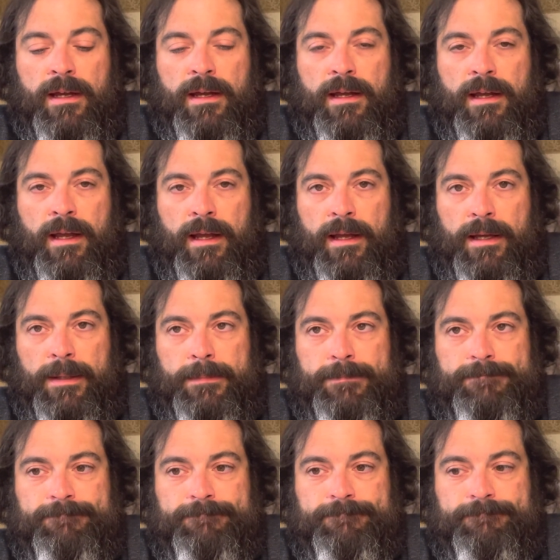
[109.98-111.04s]
Um,
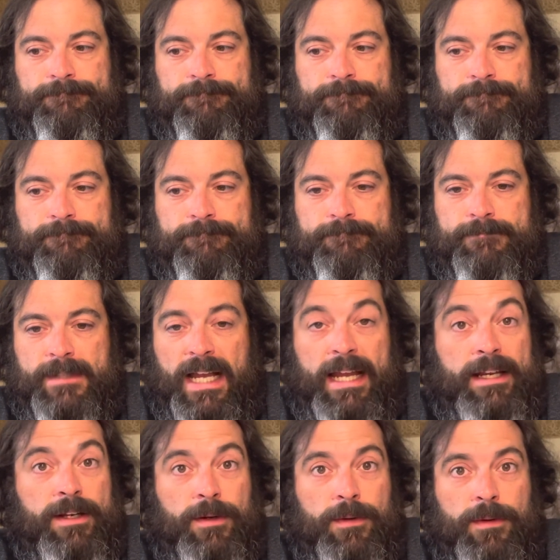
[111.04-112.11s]

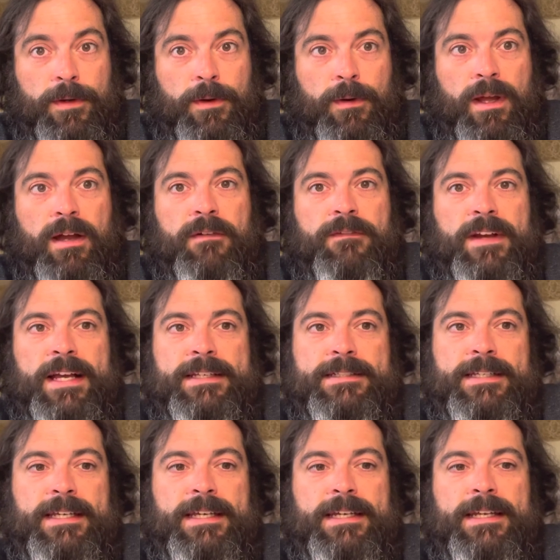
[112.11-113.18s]
I don't know how fast
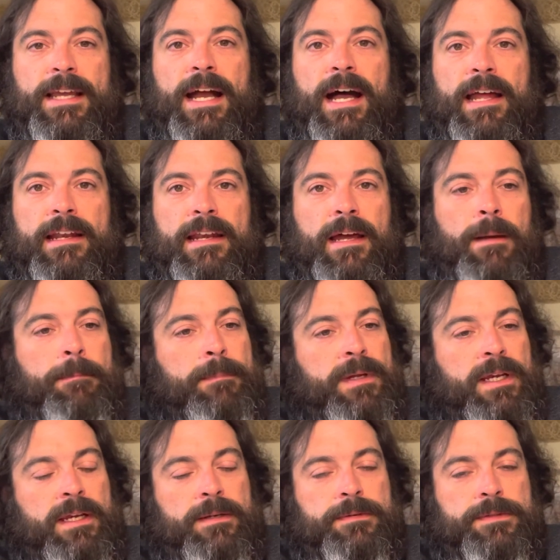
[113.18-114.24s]
he had gotten up, but
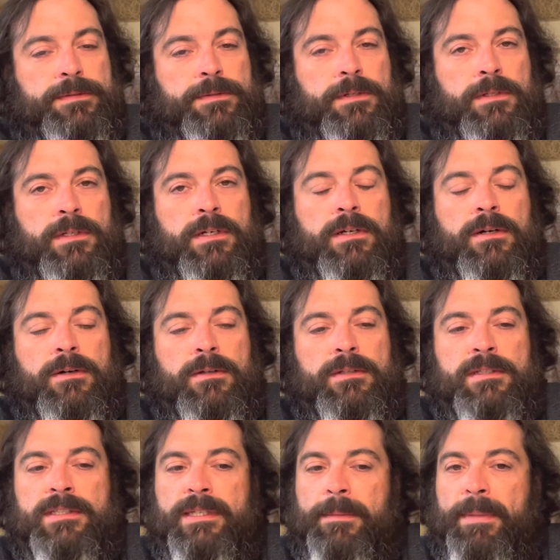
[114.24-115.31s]
he was rolling coal
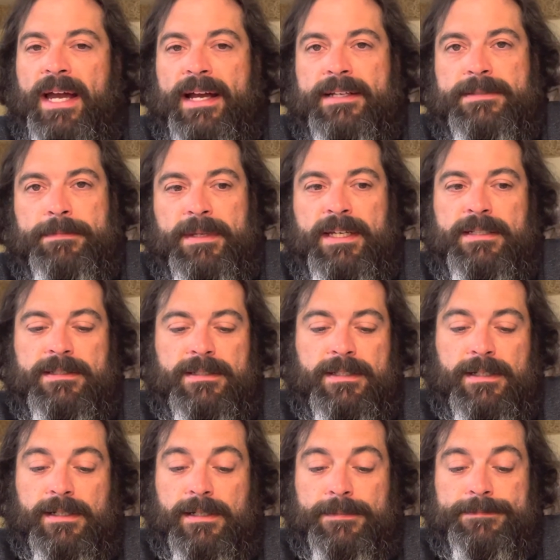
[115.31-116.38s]
as he passed me.
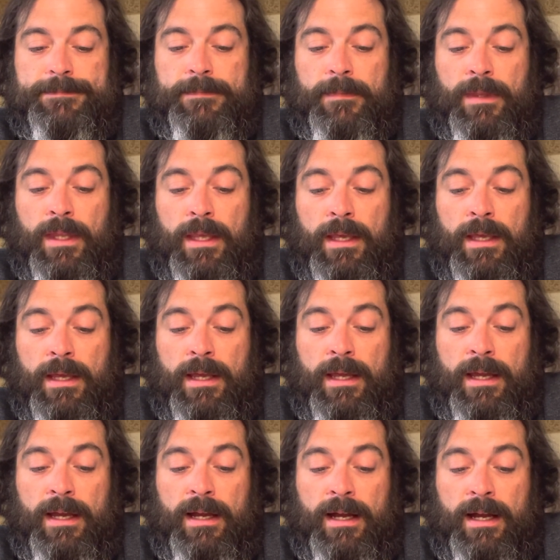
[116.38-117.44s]
So
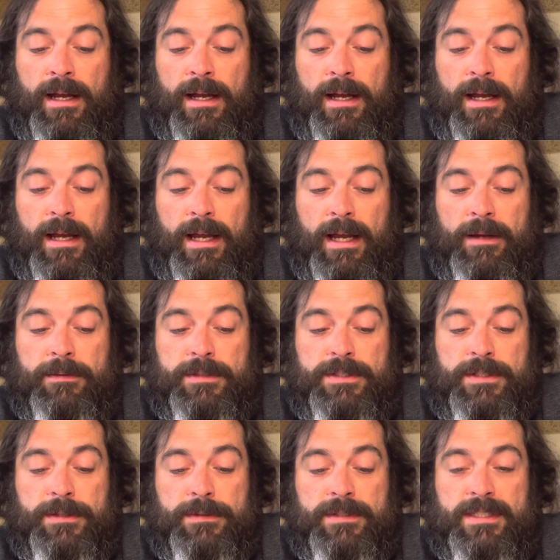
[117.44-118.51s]
uh, I was
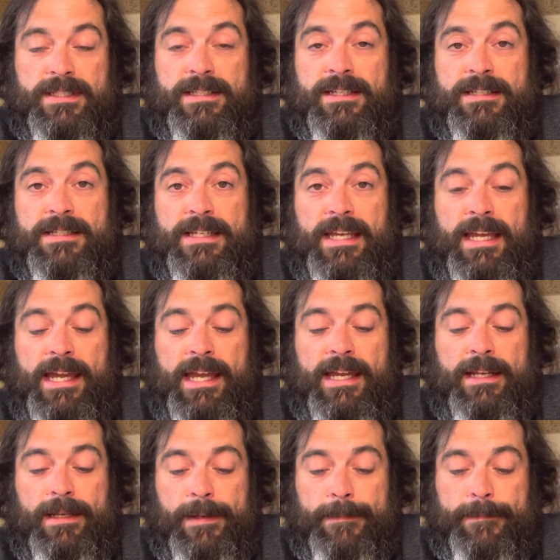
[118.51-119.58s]
doing
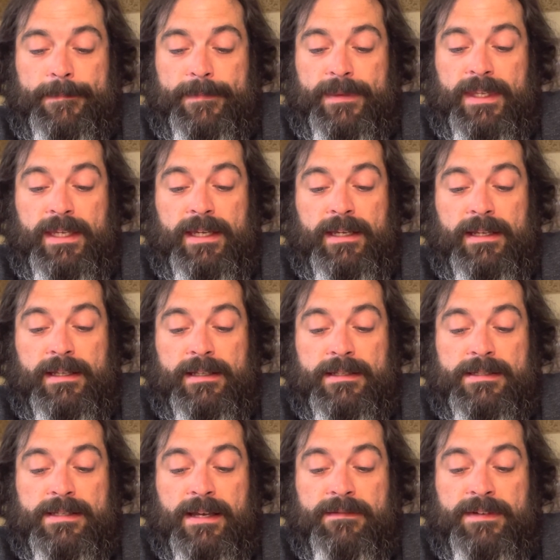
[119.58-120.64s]
68 in the
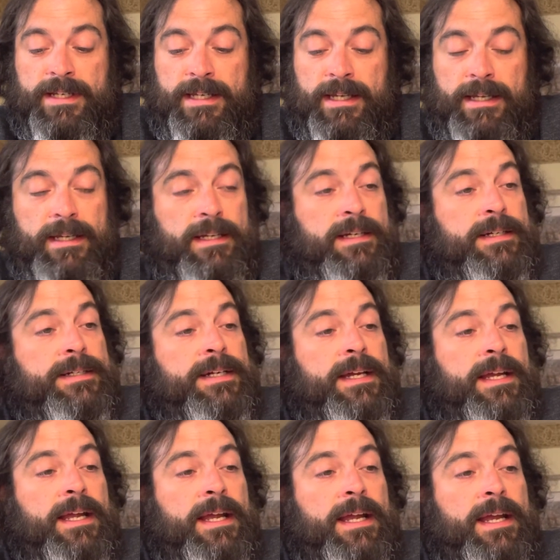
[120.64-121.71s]
70
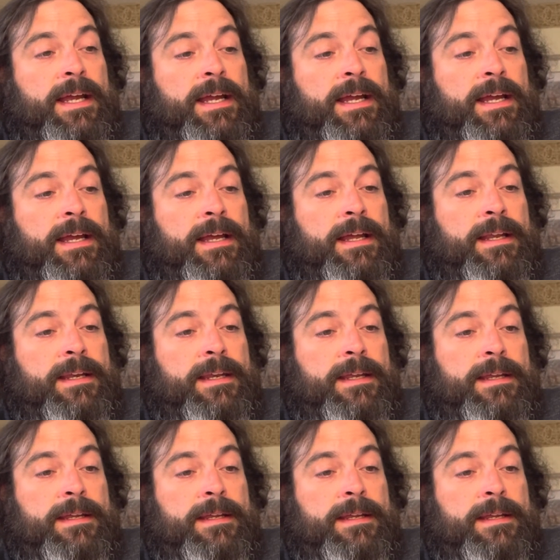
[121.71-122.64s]
and